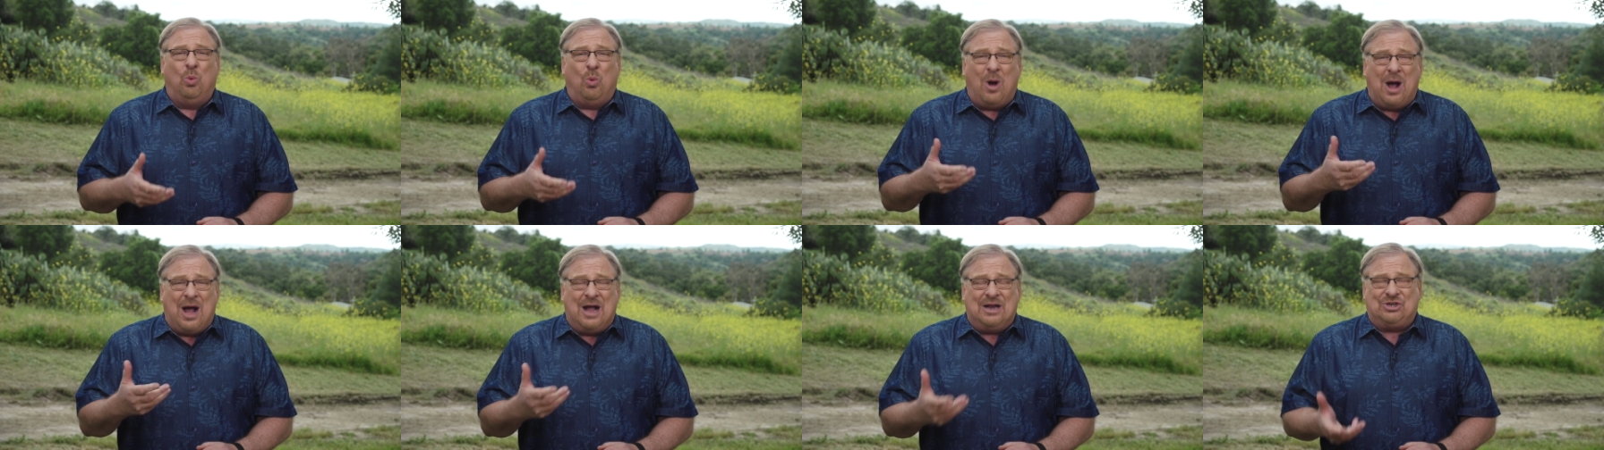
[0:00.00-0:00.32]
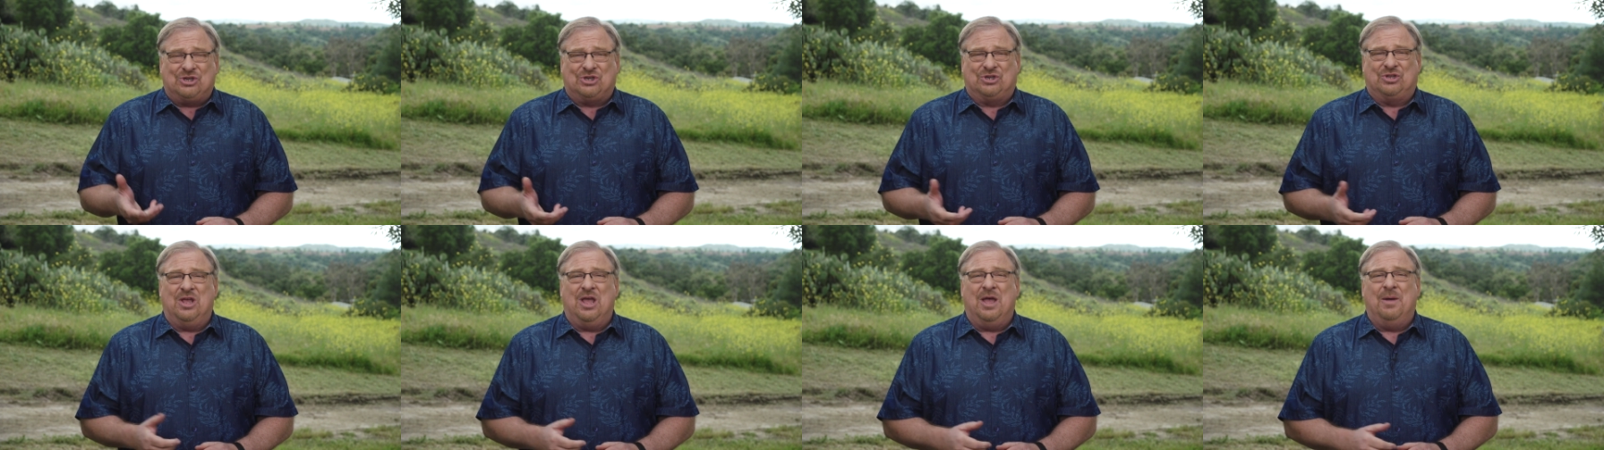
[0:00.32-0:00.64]

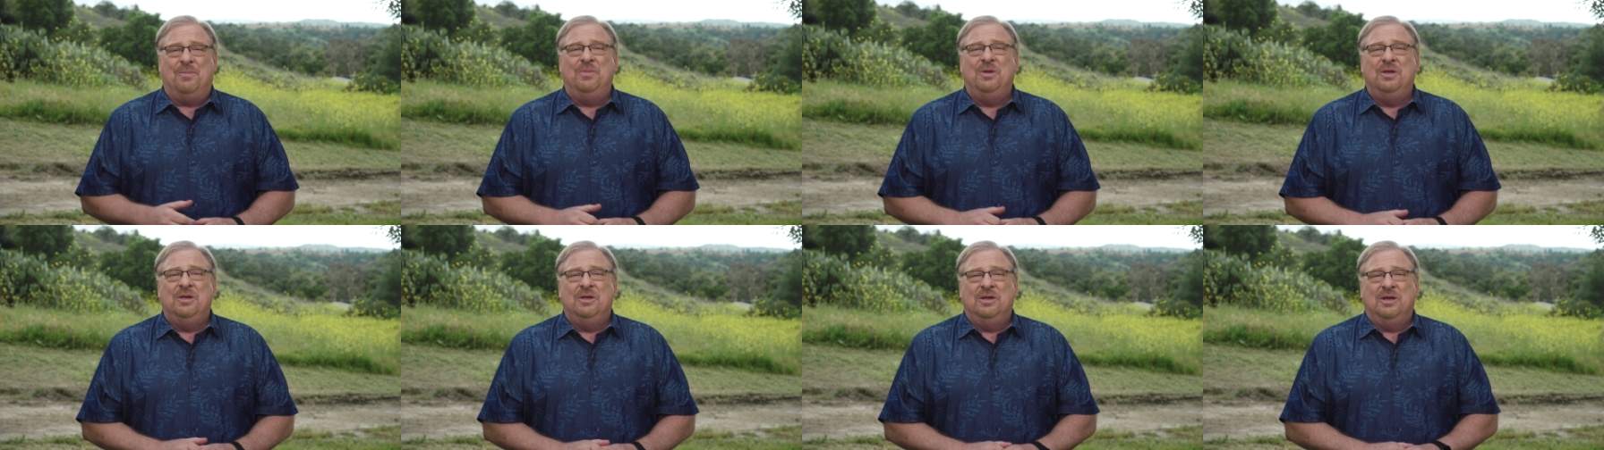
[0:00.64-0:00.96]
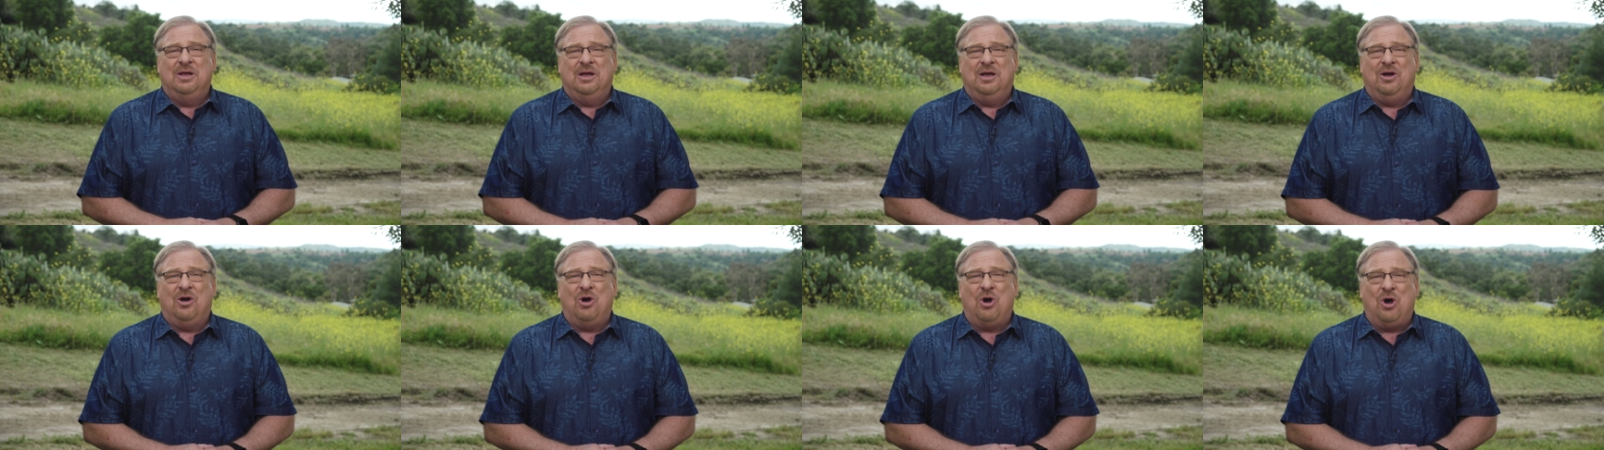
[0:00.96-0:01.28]
watch them
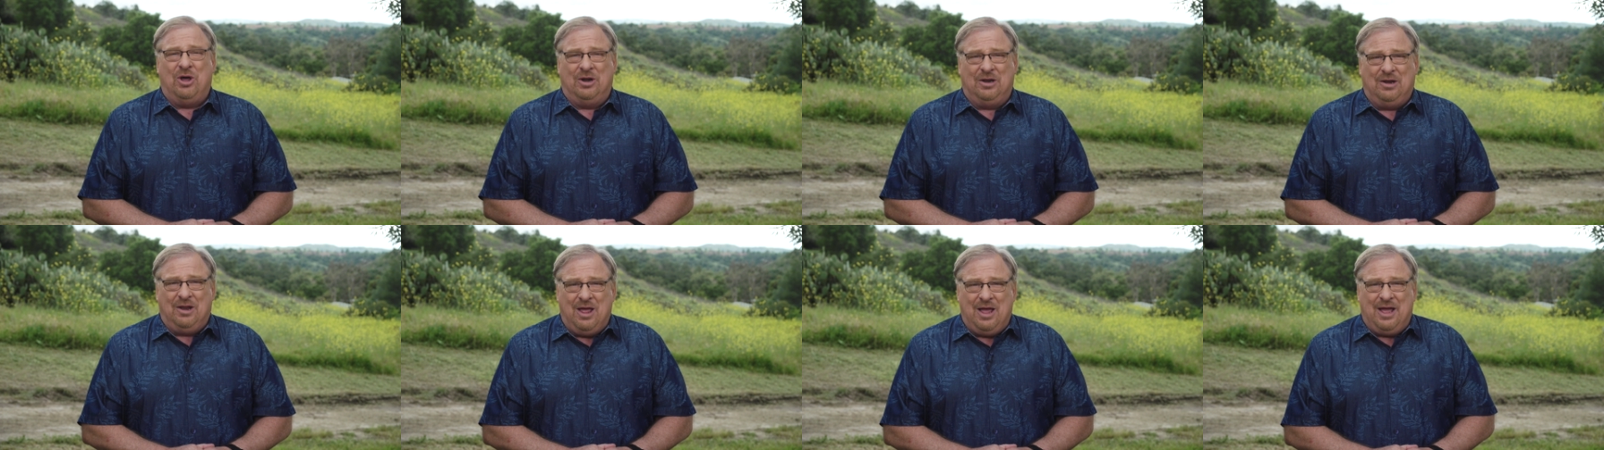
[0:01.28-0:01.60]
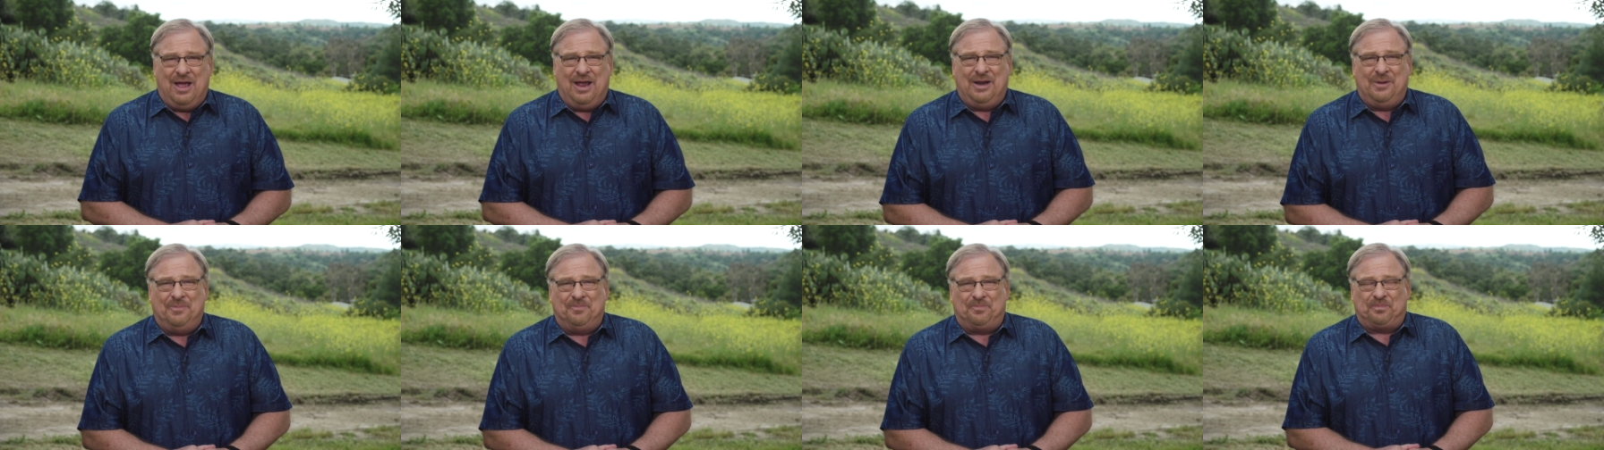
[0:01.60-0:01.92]

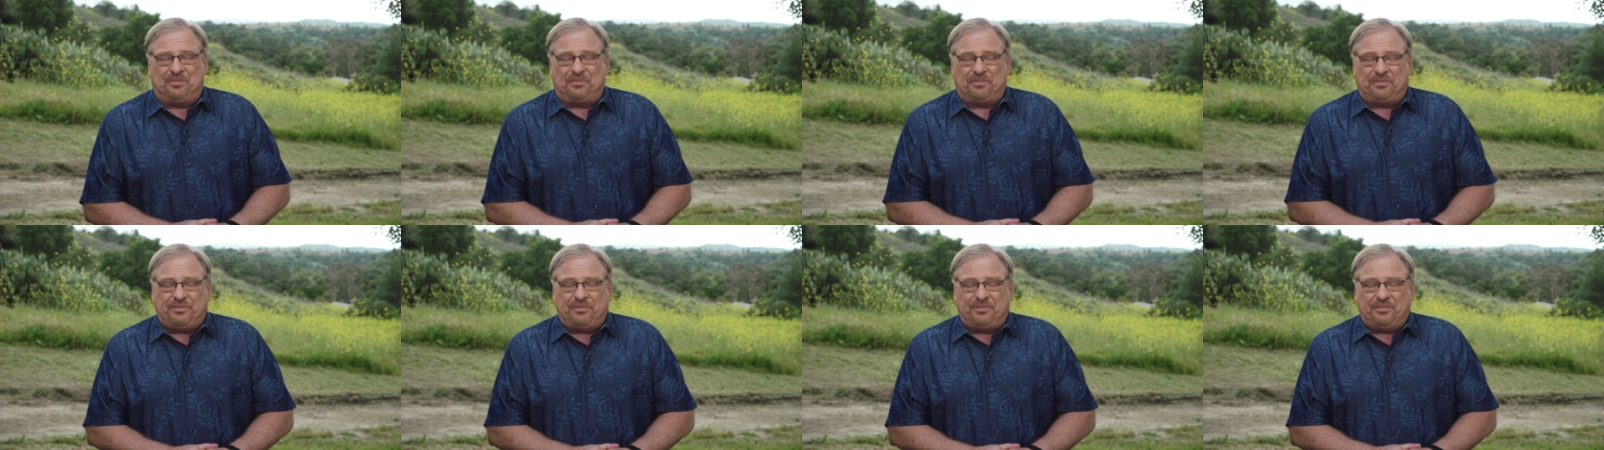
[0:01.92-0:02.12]
online.